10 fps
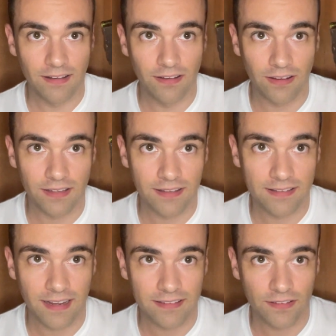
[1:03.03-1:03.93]
Look at the
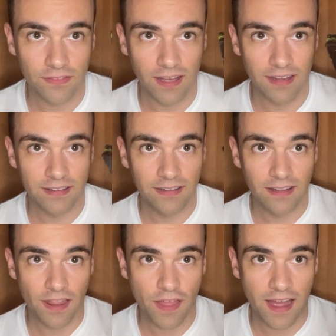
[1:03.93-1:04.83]
size of that.
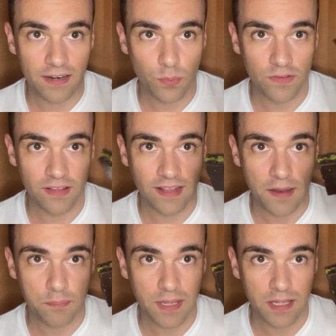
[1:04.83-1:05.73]
That was in
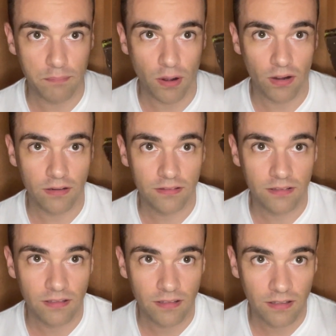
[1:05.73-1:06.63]
that big
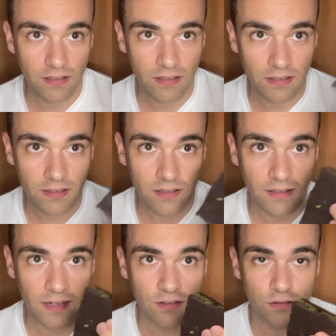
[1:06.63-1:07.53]
box.
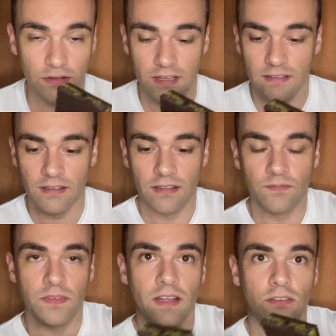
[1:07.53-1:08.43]
That's crazy.
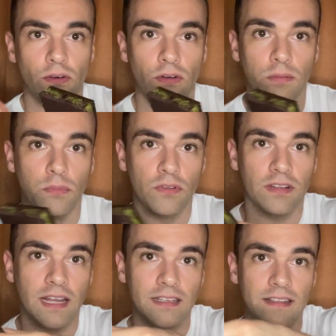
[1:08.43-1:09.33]
It's
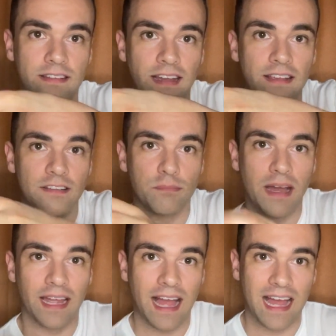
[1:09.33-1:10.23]
almost like the size of
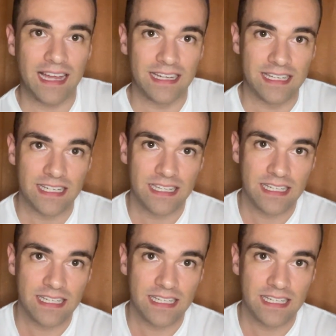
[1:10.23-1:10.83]
my hand.